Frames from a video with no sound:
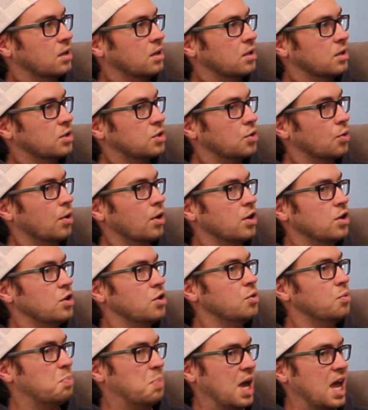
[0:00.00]
So are you
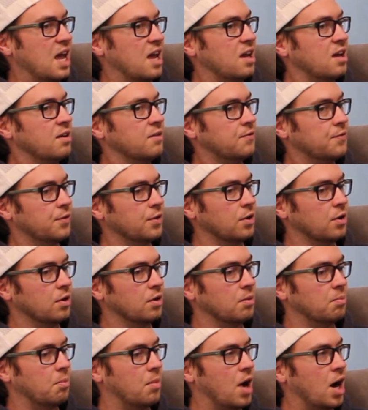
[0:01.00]
paying for
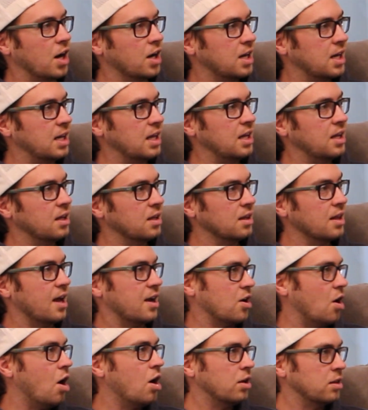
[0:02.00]
marketing, like
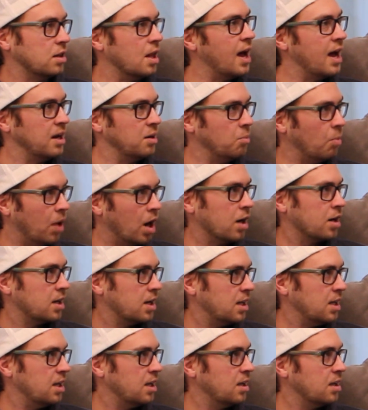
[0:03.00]
online
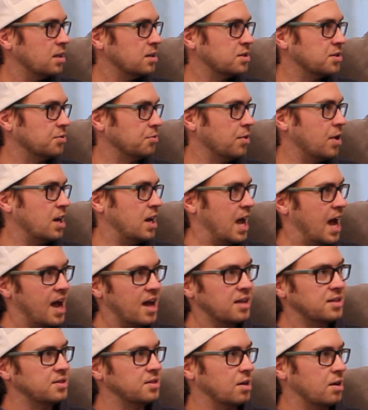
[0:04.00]
marketing, to run
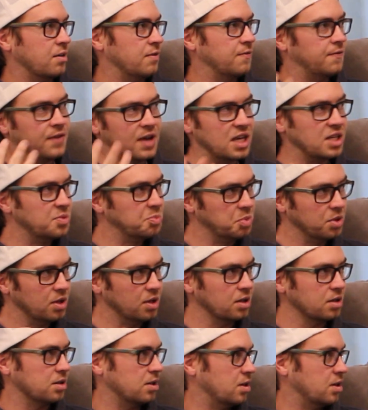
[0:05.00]
ads on Facebook or